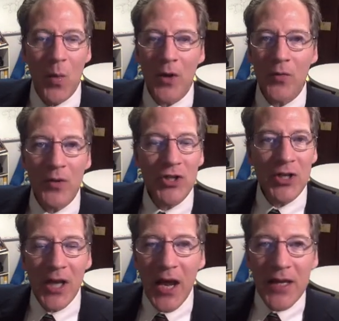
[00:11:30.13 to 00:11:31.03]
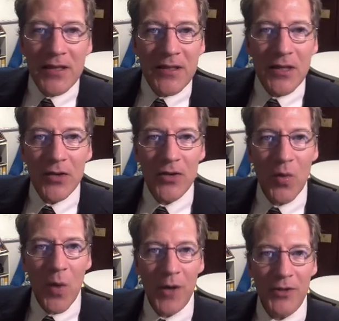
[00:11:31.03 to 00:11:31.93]
what original idea
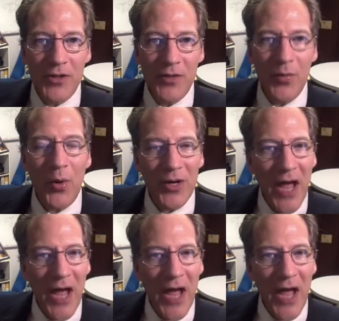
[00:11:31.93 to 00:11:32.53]
you want to support,